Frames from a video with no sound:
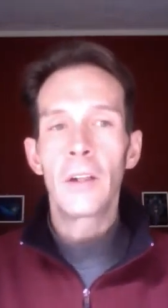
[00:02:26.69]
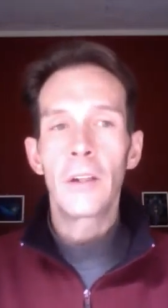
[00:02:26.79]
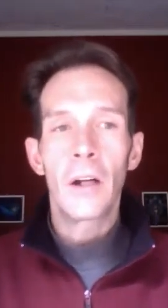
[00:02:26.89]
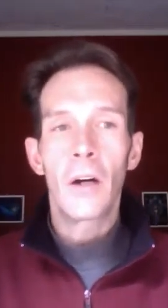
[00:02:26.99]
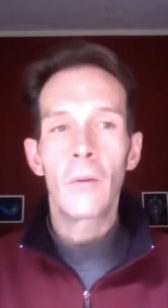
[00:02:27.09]

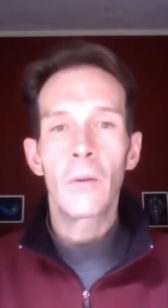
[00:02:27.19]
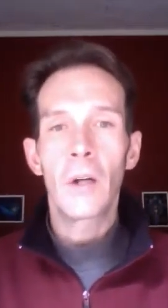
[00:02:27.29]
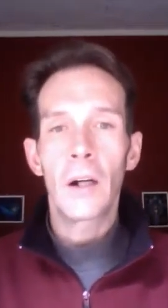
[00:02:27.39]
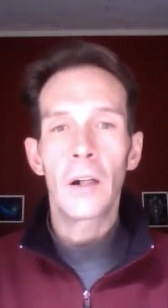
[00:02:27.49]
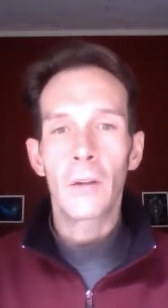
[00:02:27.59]

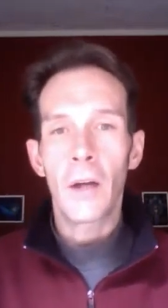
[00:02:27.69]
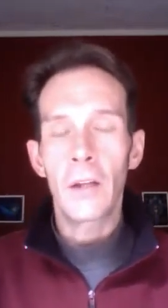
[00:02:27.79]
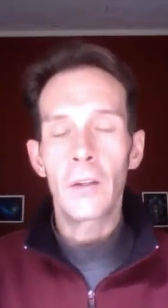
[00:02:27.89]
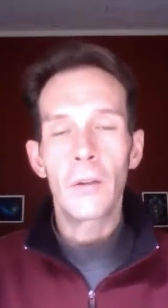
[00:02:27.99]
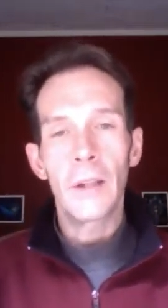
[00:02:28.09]

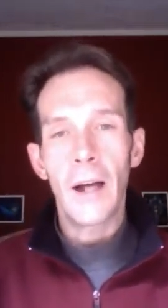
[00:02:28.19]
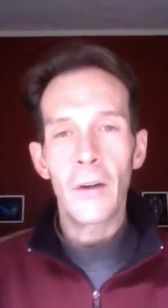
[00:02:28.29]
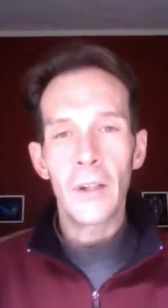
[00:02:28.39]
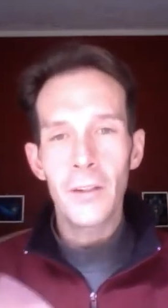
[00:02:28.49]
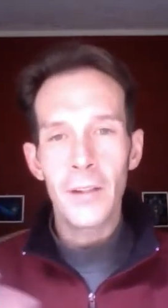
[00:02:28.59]
Granted, you
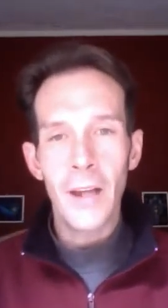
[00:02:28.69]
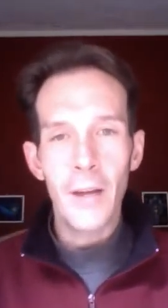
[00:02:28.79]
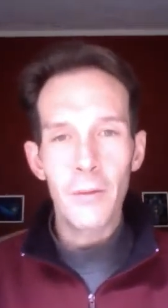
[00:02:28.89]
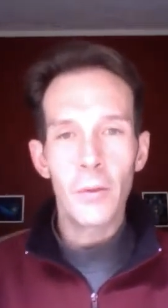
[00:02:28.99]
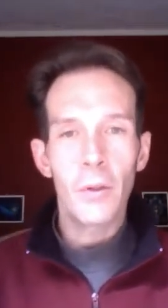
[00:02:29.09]
allow each
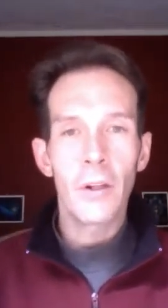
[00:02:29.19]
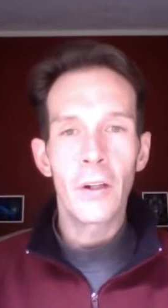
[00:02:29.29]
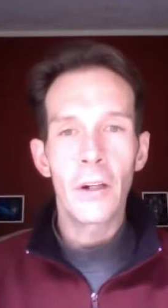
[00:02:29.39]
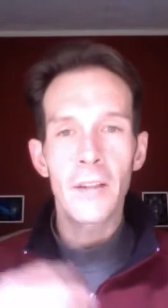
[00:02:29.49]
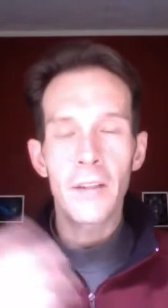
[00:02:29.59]
day
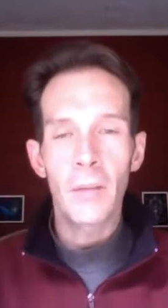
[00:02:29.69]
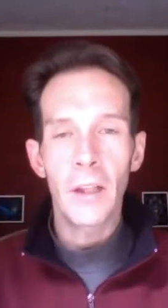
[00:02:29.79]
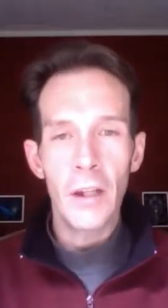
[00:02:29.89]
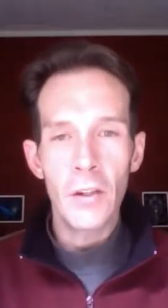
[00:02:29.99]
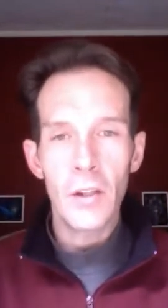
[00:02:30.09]
for
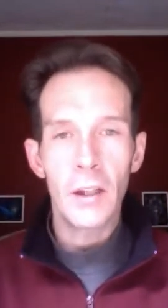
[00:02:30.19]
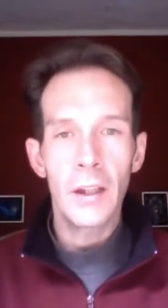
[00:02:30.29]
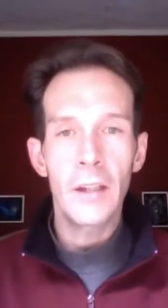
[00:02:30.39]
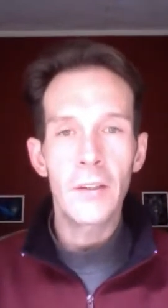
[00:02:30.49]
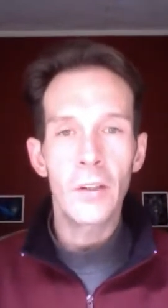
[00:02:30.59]
assimilation
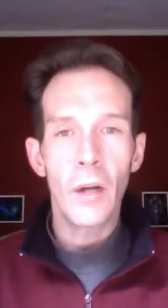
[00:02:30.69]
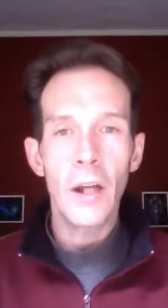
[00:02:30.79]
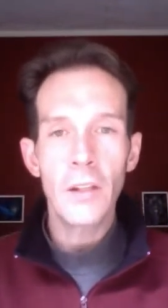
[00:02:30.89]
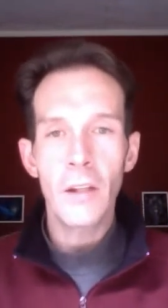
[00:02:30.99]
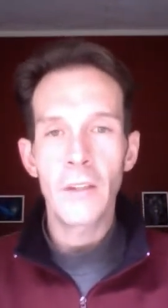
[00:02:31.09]
and
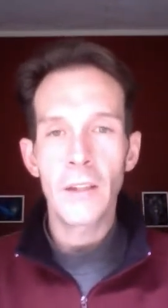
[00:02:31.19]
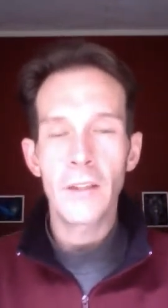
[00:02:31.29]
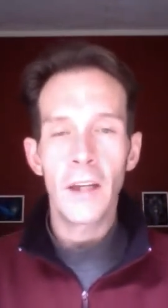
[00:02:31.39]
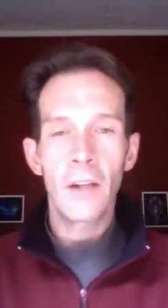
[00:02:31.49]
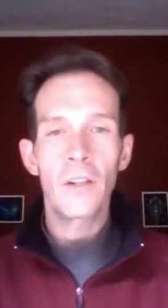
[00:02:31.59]
integration of
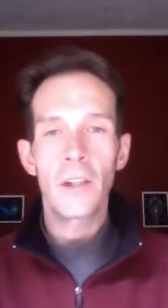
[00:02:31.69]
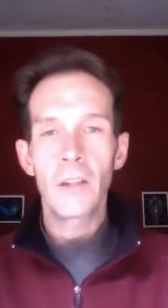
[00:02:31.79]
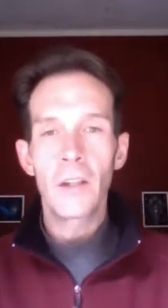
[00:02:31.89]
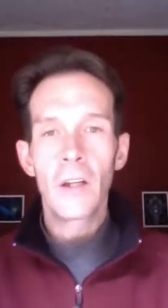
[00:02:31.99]
these energies,